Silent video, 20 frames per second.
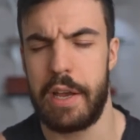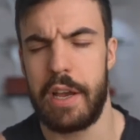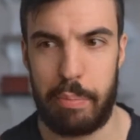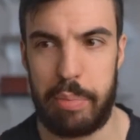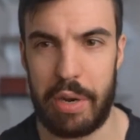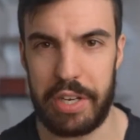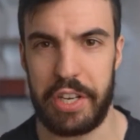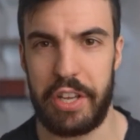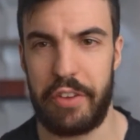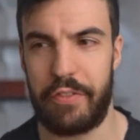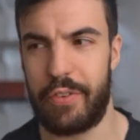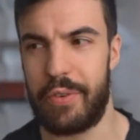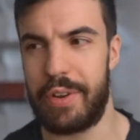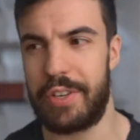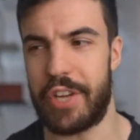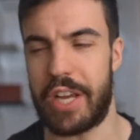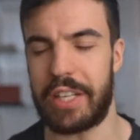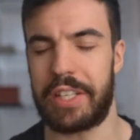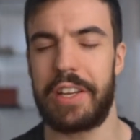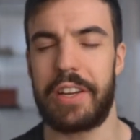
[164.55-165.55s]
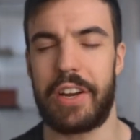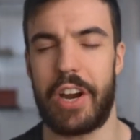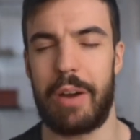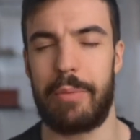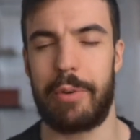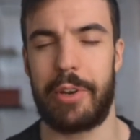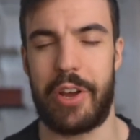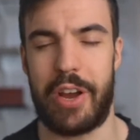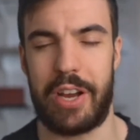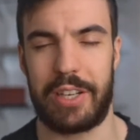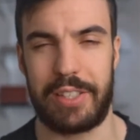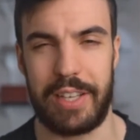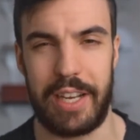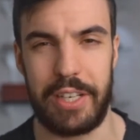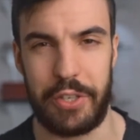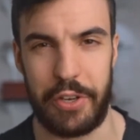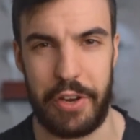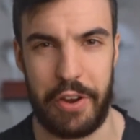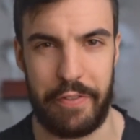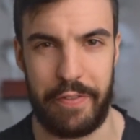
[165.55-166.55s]
But if you're injecting carbon dioxide
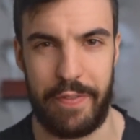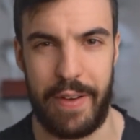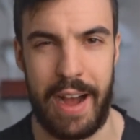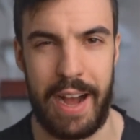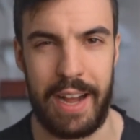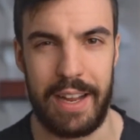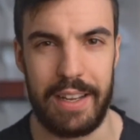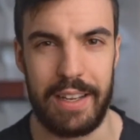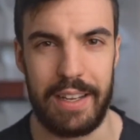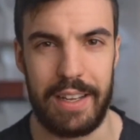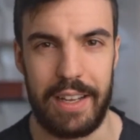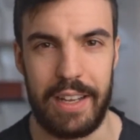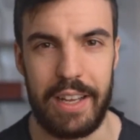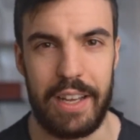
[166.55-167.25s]
to your fat,